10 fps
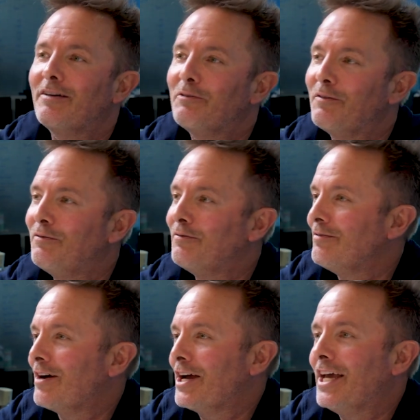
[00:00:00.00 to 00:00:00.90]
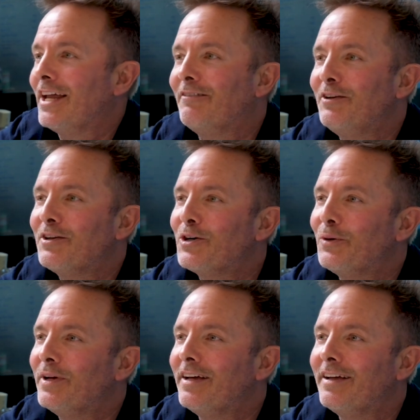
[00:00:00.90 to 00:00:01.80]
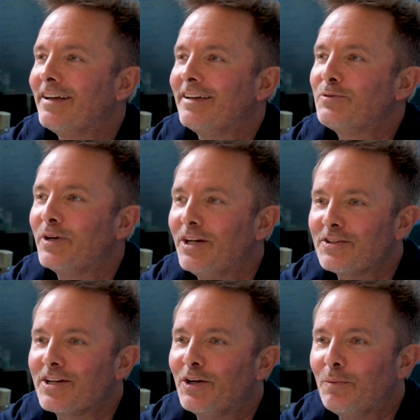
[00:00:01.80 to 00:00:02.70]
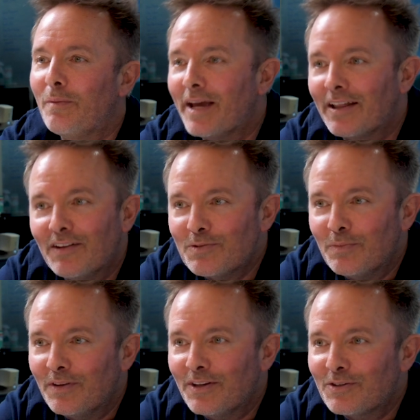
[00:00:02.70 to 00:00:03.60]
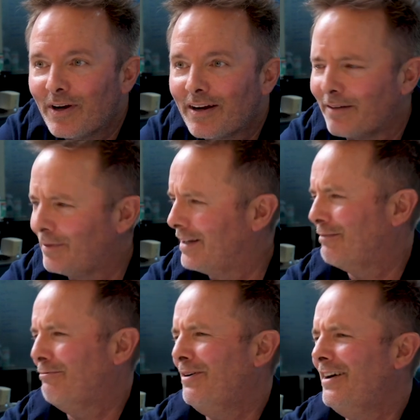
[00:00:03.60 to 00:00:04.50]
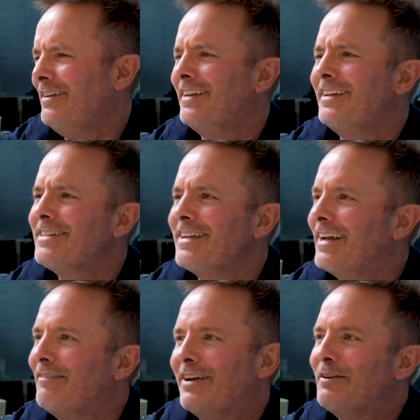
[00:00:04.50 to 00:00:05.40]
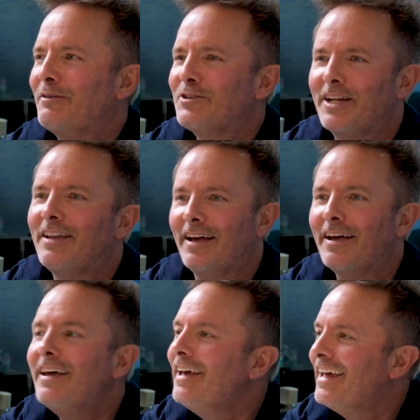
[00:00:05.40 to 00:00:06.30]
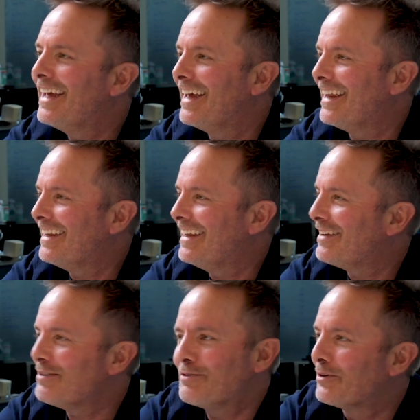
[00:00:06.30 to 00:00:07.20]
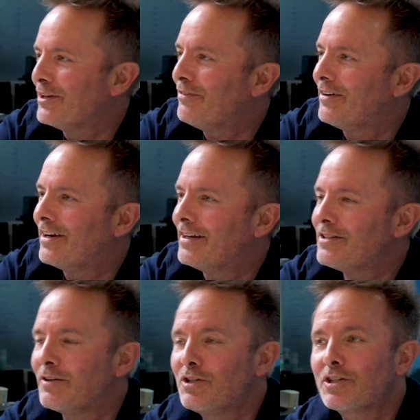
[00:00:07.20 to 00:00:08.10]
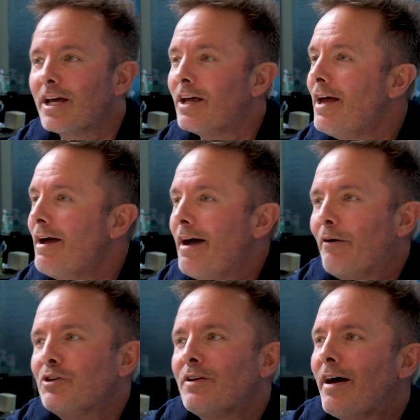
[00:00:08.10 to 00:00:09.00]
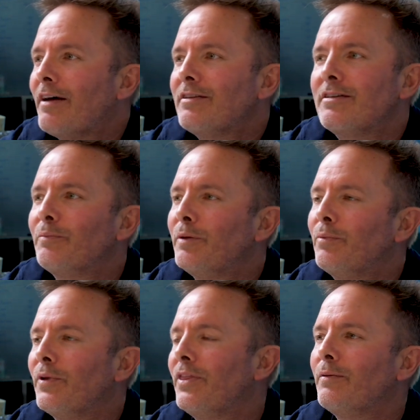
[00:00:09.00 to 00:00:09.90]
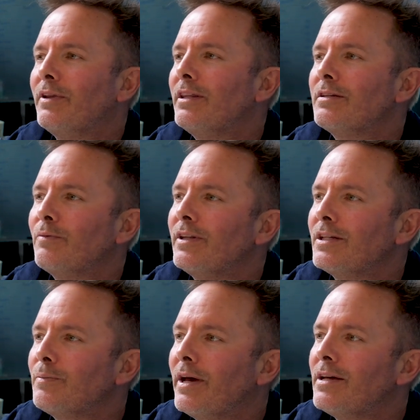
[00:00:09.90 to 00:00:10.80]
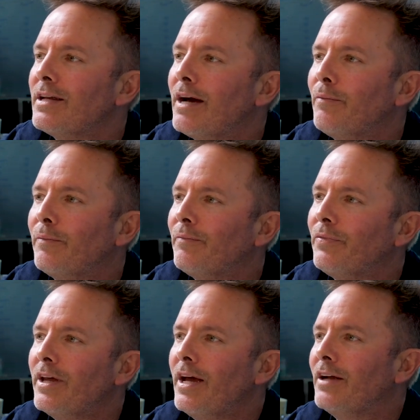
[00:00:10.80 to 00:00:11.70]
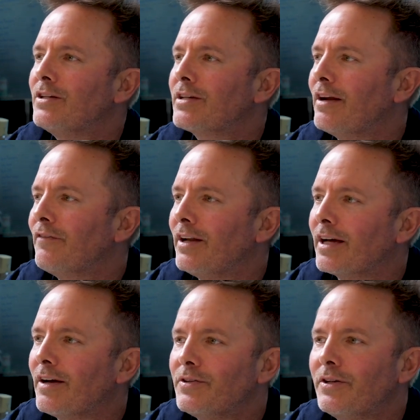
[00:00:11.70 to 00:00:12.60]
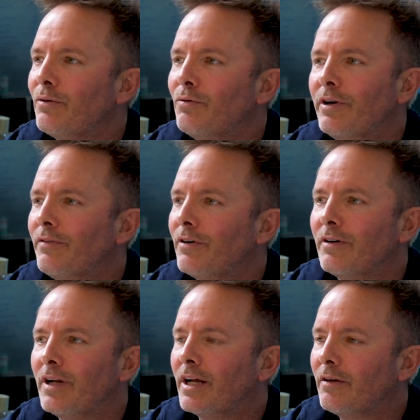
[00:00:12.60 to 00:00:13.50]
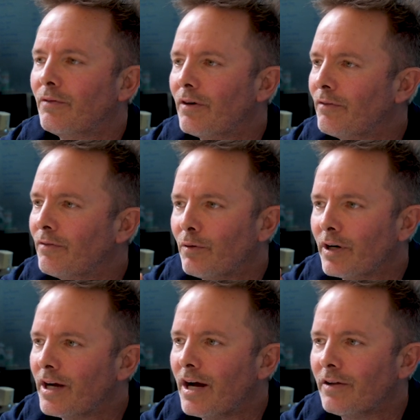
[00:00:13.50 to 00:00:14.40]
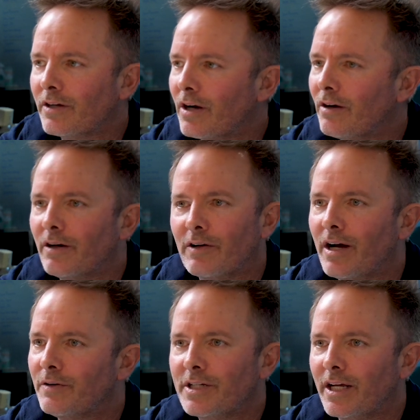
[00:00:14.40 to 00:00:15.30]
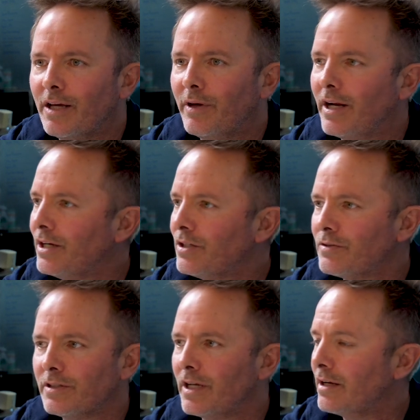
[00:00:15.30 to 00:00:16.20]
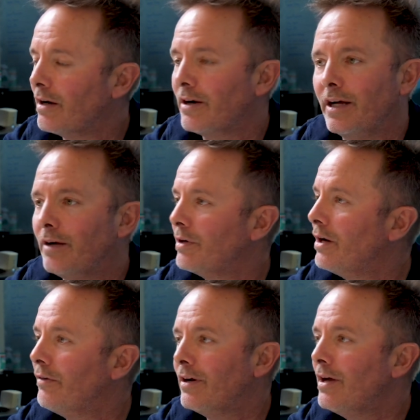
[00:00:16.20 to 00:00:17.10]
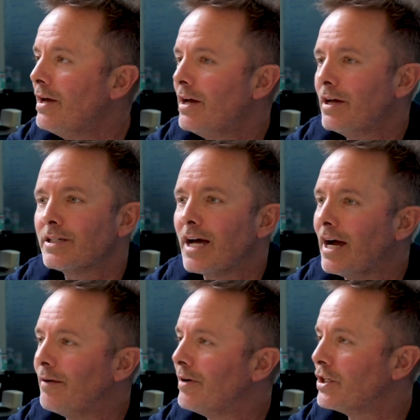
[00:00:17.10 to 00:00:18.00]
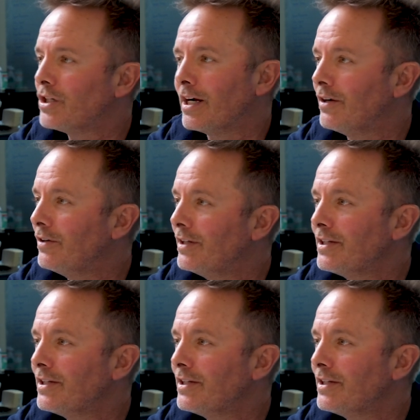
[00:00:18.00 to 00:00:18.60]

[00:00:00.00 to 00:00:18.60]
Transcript: We've, again, if you told me 20 years ago you would been making this this record, I'd be like, what? That's not even. I don't even understand that. And yeah, it was really fun. so I was just kind of. I was. I tell people with with this with this past album, I just kind of felt like I was in the river, like where God, the current God was taking me, and I just was like, okay, I'm going because I am not trying to do